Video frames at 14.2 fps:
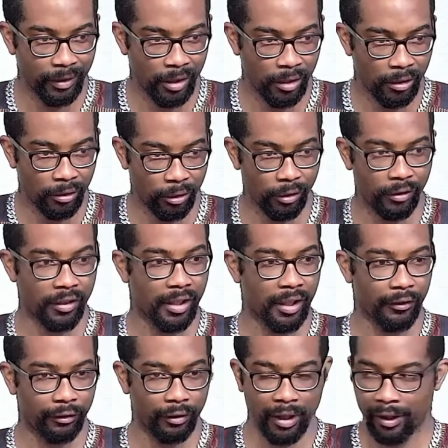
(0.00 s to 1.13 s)
Joseph,
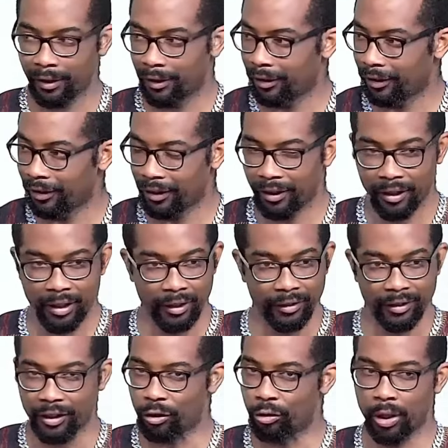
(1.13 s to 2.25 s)
this
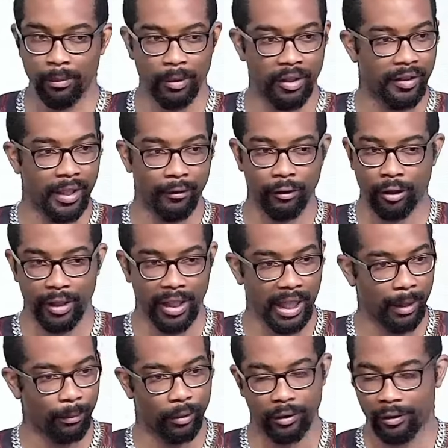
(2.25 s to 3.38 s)
dream is never going to happen.
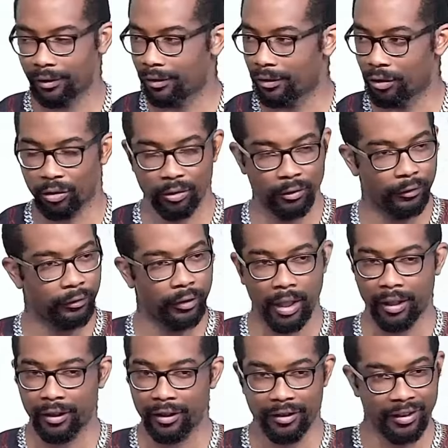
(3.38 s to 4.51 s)
It's too far.
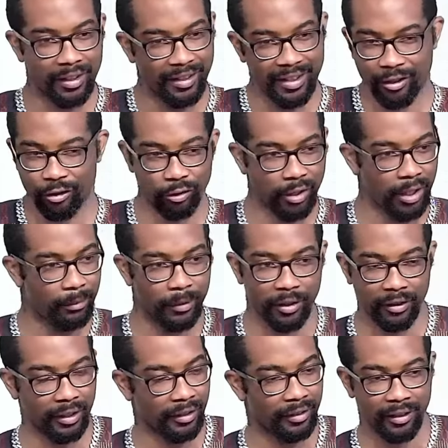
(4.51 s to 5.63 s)
It's, it's a dream. It's,
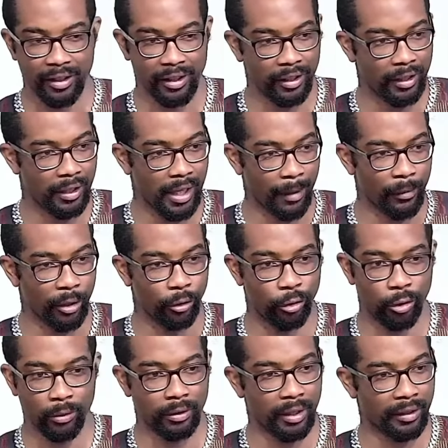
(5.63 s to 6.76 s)
I'm a Jew.
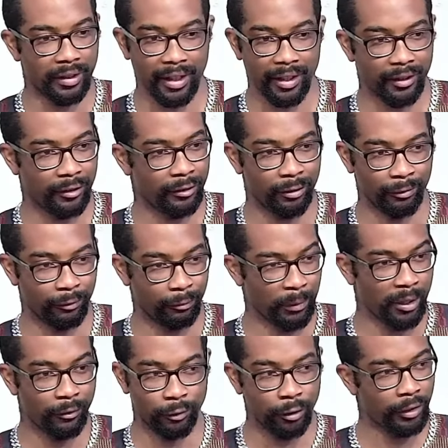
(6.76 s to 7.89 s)
That's like, me
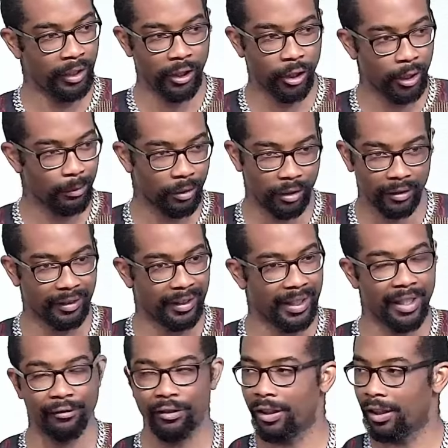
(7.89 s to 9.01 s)
rule Egypt? Never.
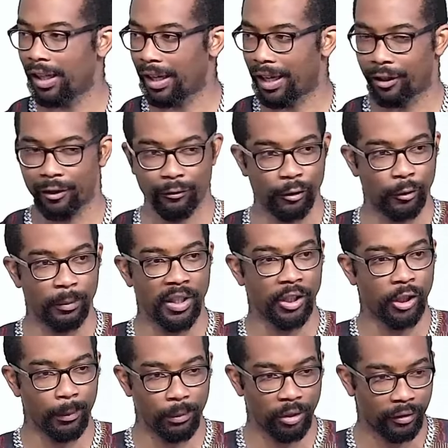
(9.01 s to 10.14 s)
I, I don't speak
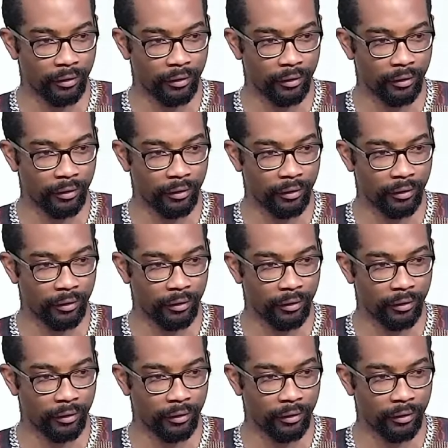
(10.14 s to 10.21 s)
Egyptian.